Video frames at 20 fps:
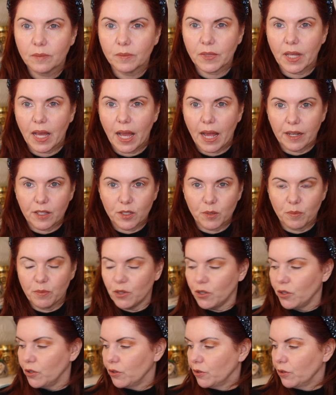That is a
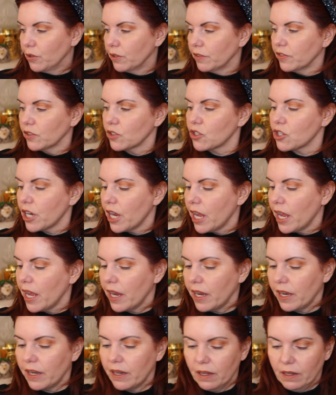beautiful
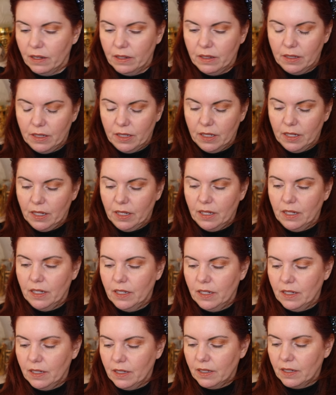shade.
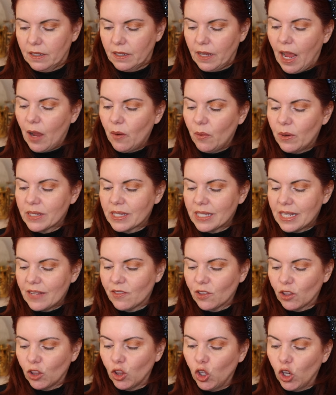I wasn't
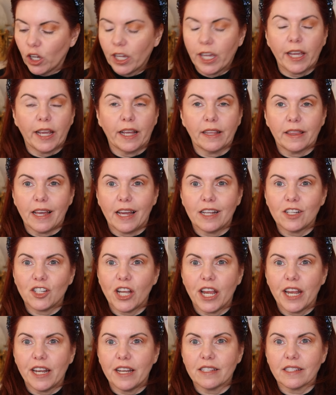even looking at that
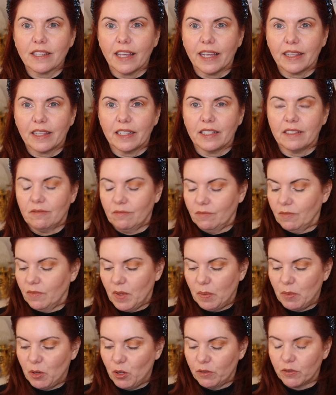shade as like the,
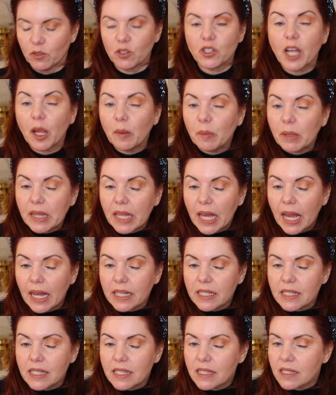a beautiful shade, but that
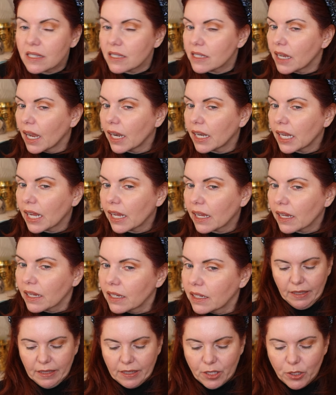is stunning.
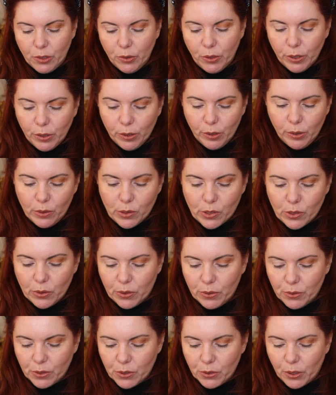Suqqu,
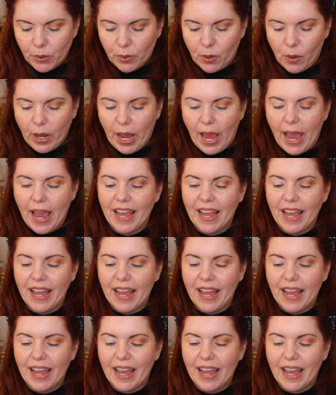Suqqu, Suqqu. Okay.